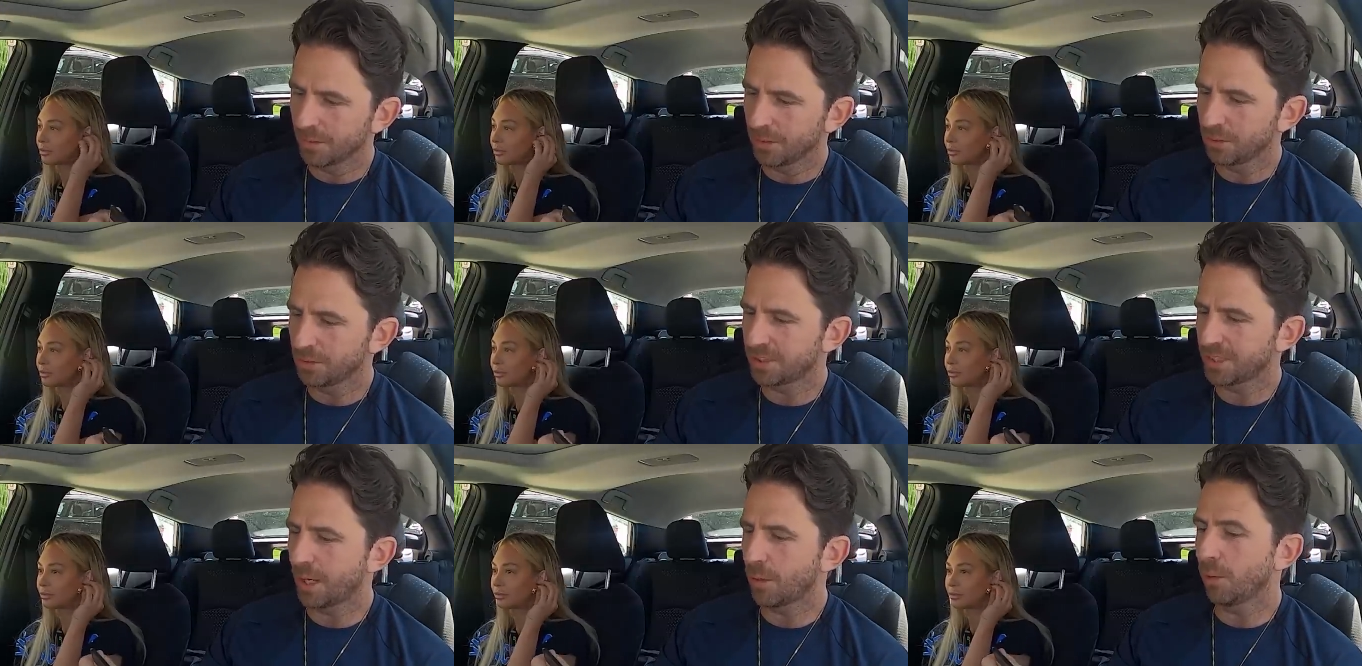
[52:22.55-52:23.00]

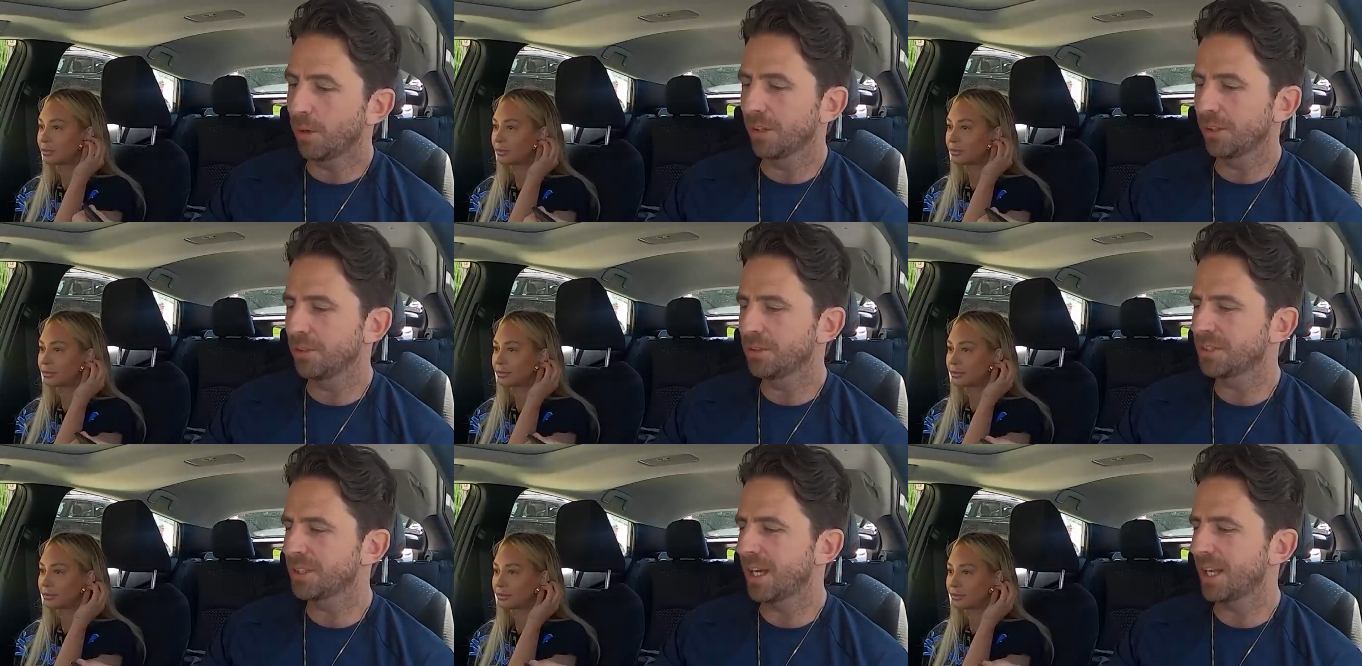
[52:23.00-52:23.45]
Speaker 1: you said, well,
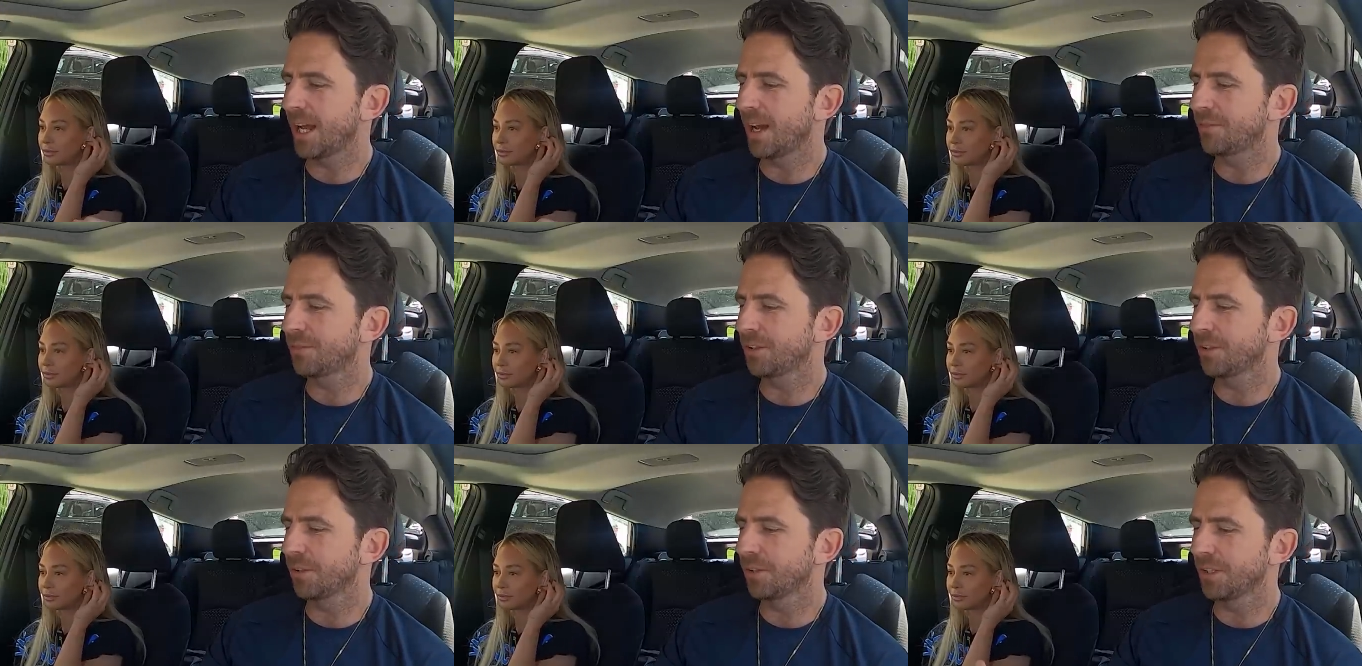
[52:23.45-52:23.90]
you said
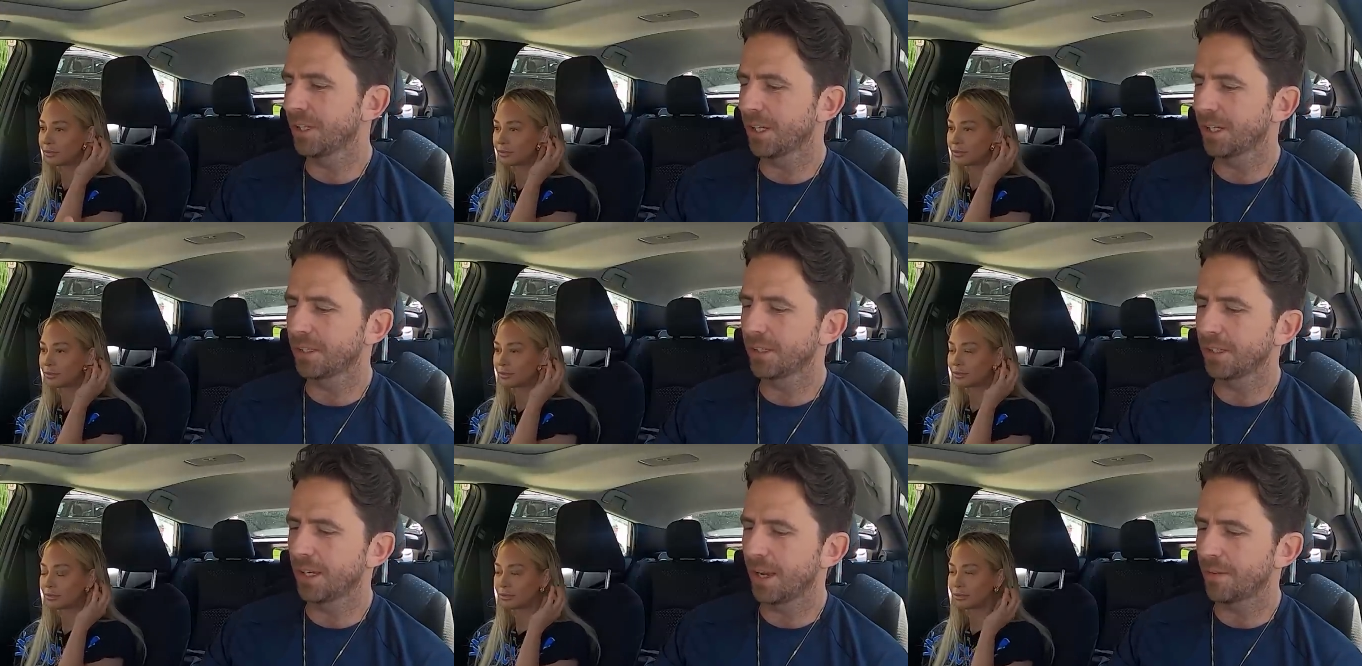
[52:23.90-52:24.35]
after
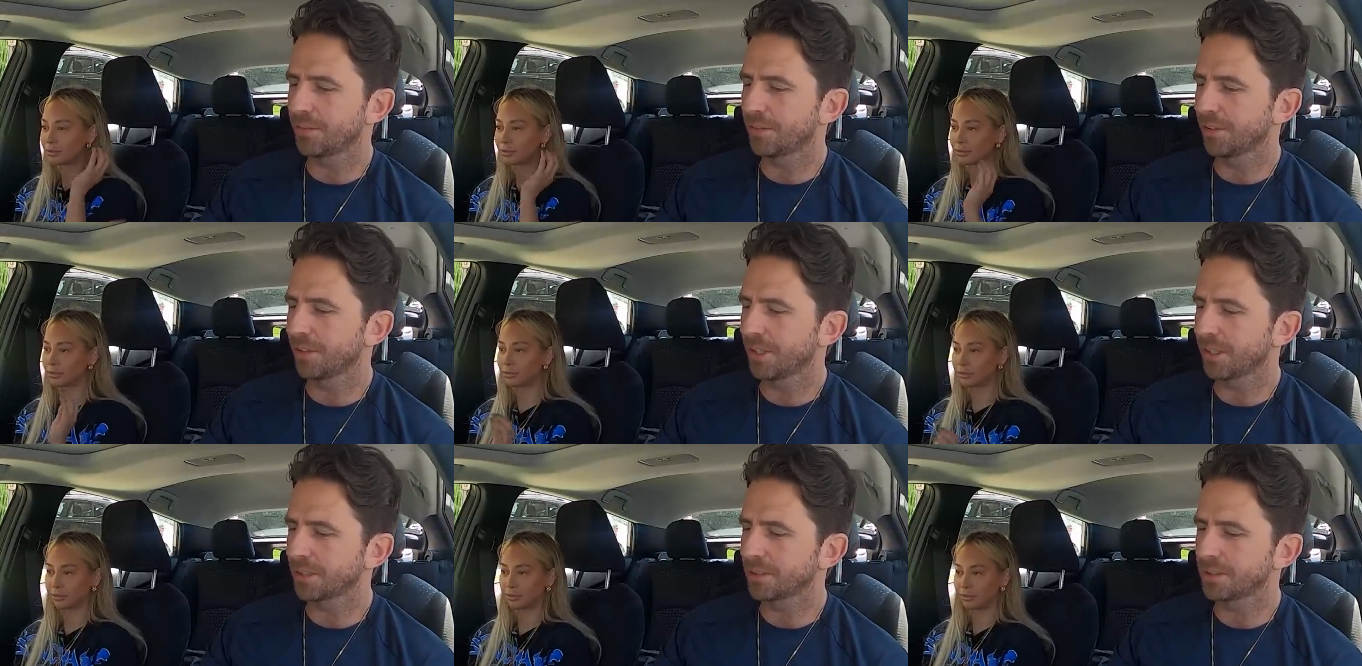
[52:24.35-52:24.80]
Nick after
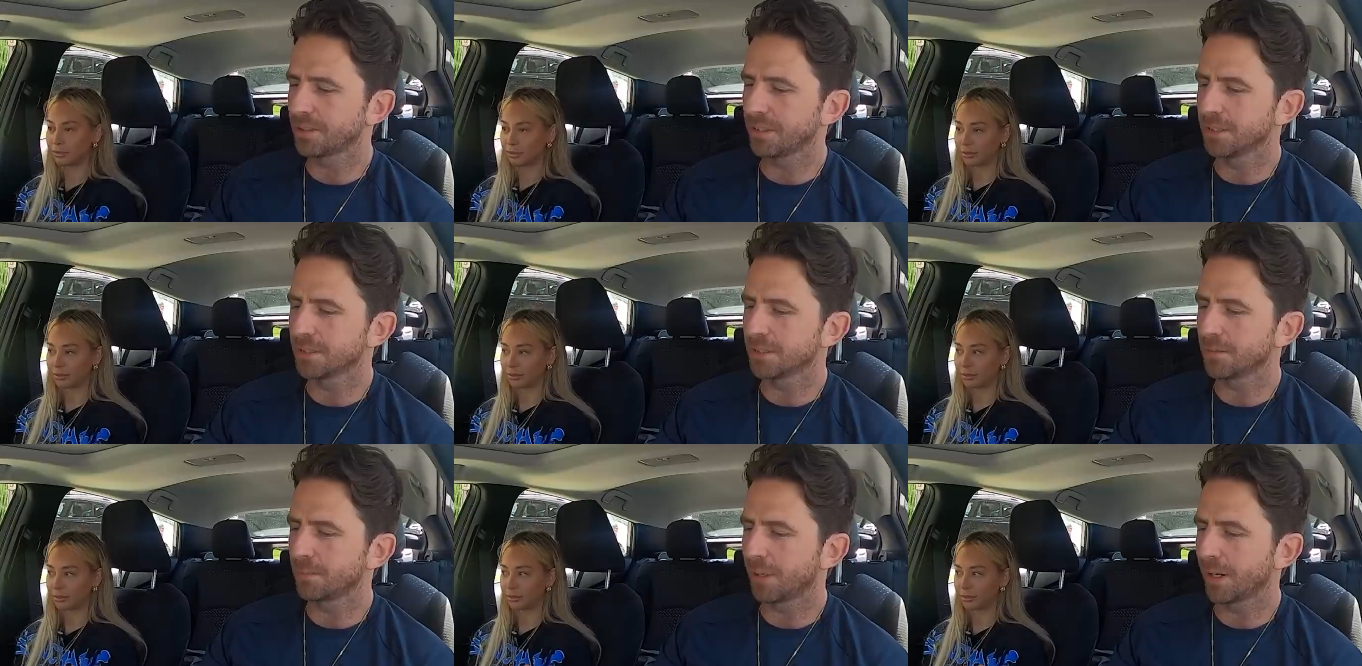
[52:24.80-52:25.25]
Nick's
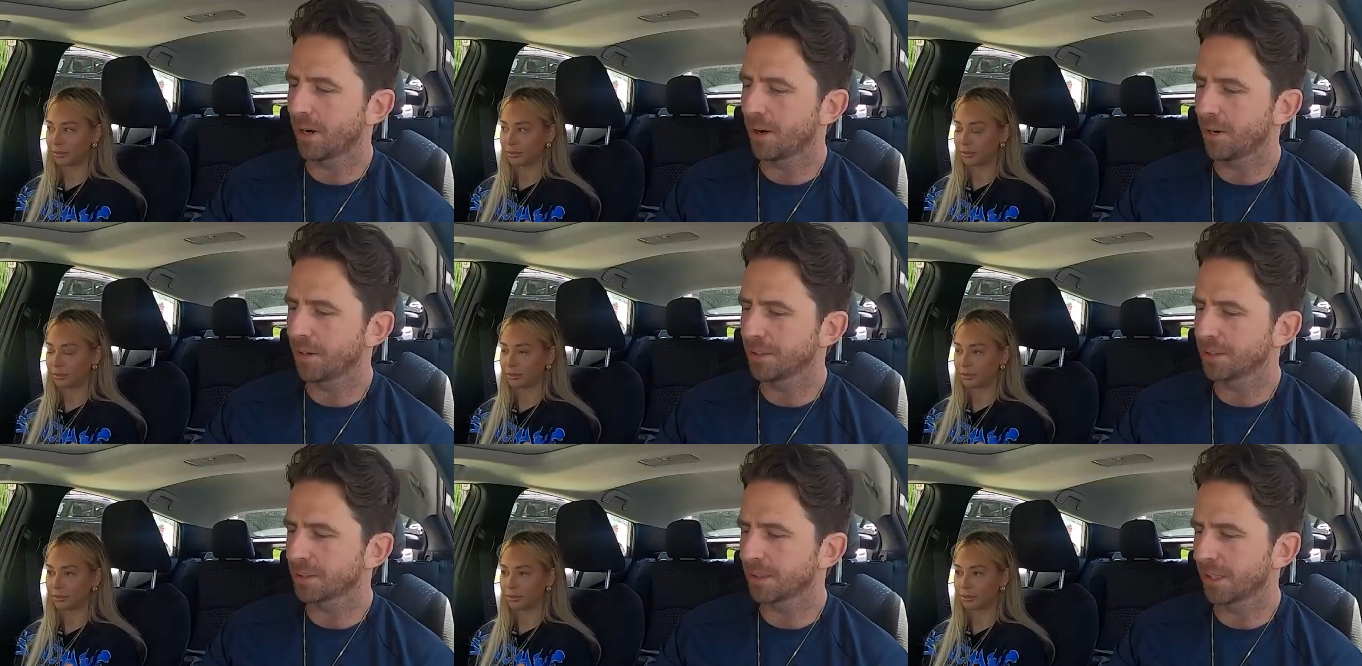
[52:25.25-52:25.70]
season, my
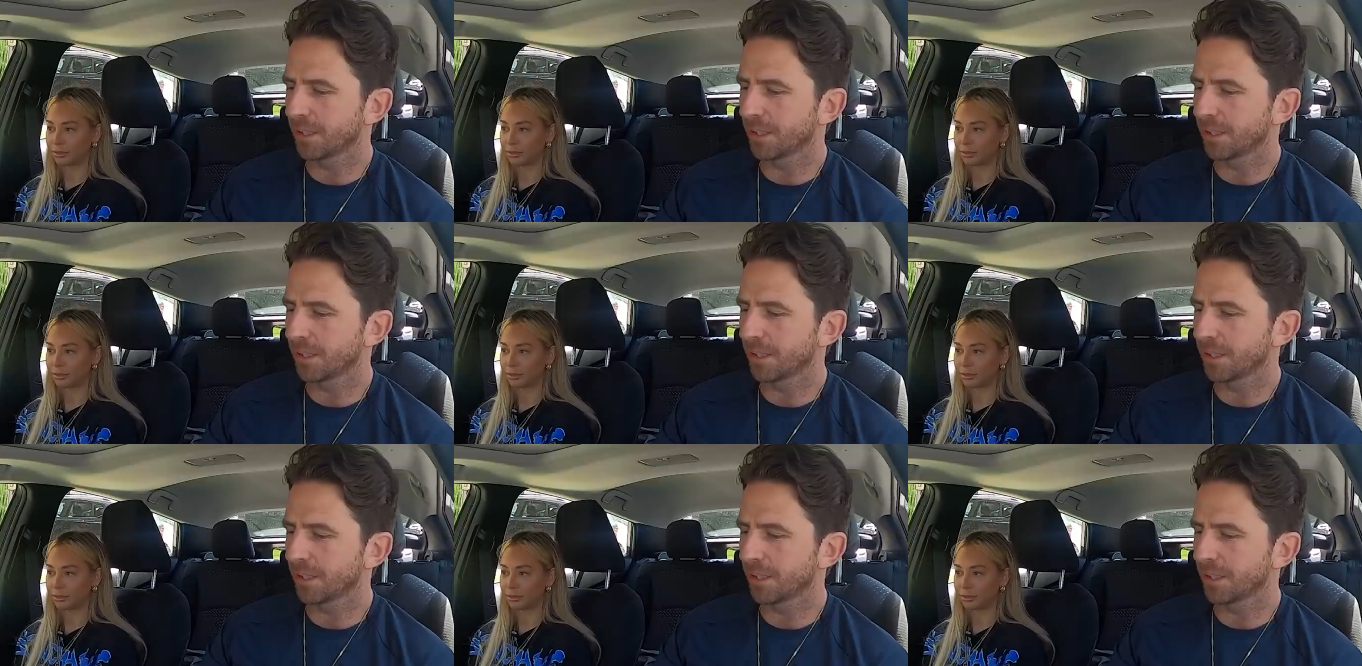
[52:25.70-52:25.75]
heart is